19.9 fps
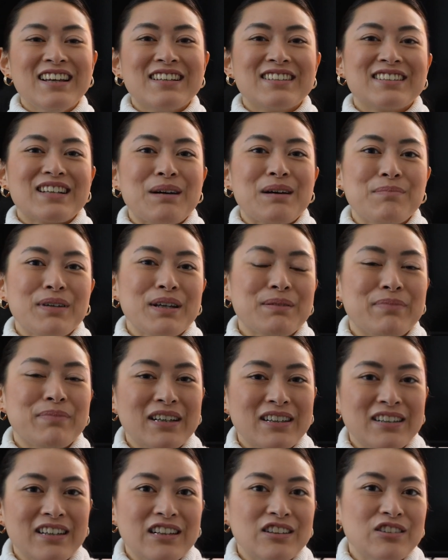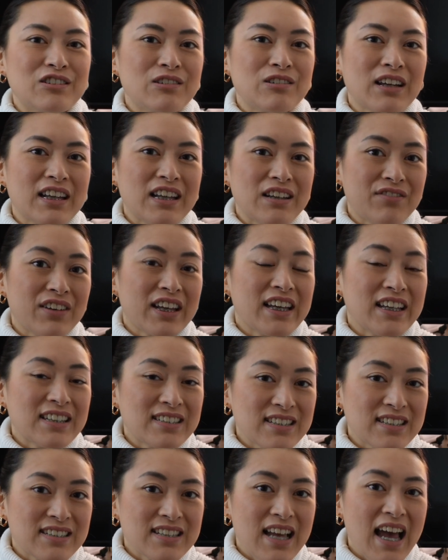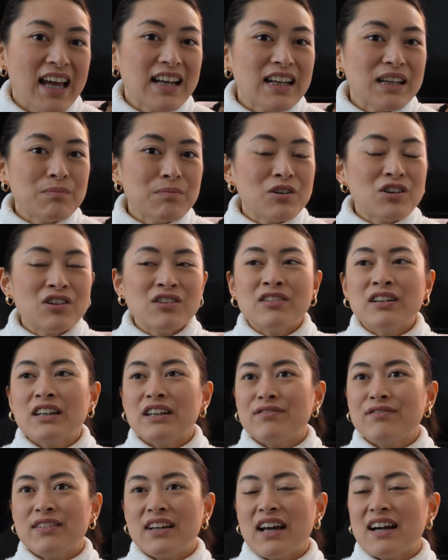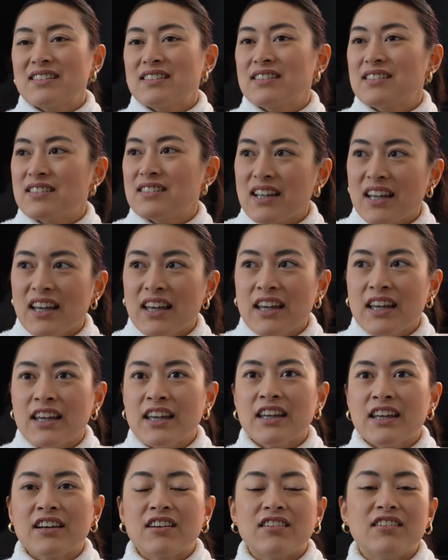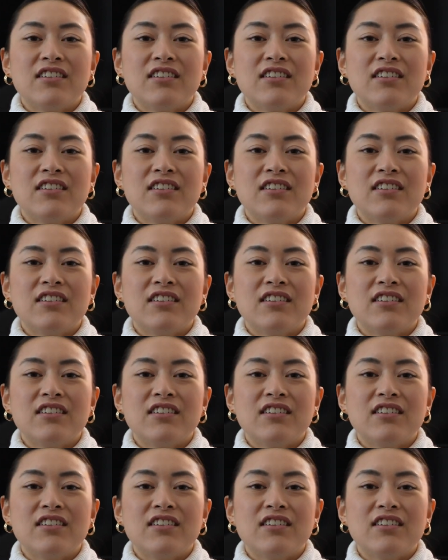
Some people, they don't give kisses anymore if they are sick,